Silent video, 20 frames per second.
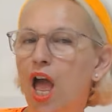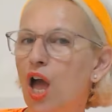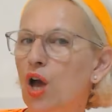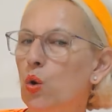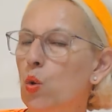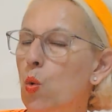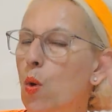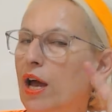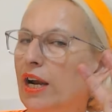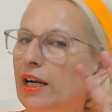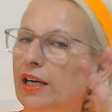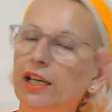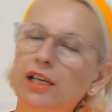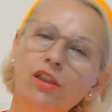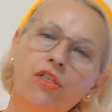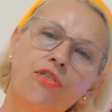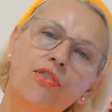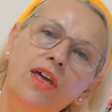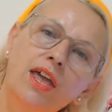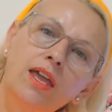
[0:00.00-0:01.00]
One little
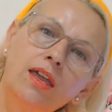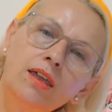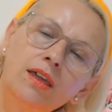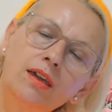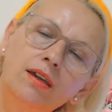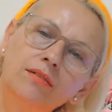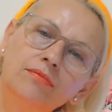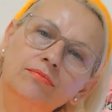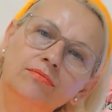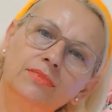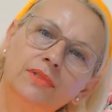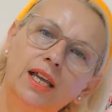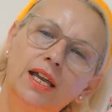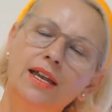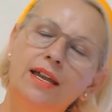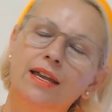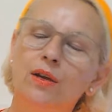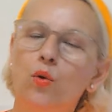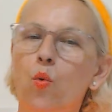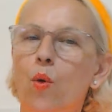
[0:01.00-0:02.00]
thing
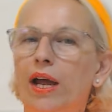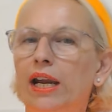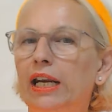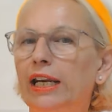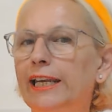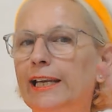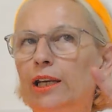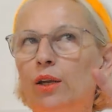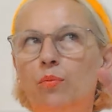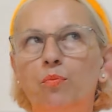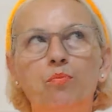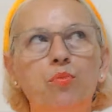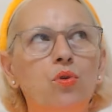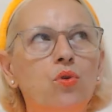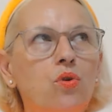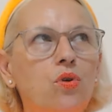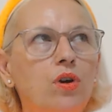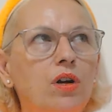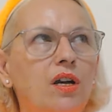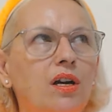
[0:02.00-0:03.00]
one little
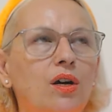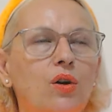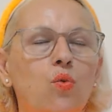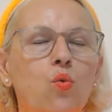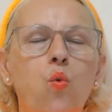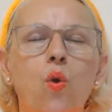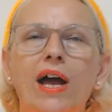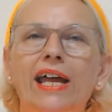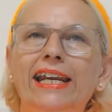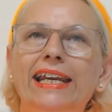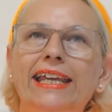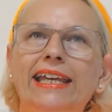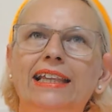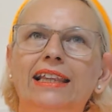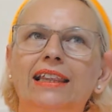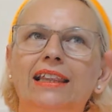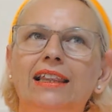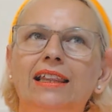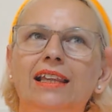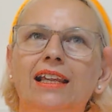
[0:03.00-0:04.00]
book, one
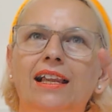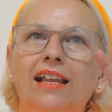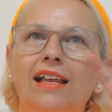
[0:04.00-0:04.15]
little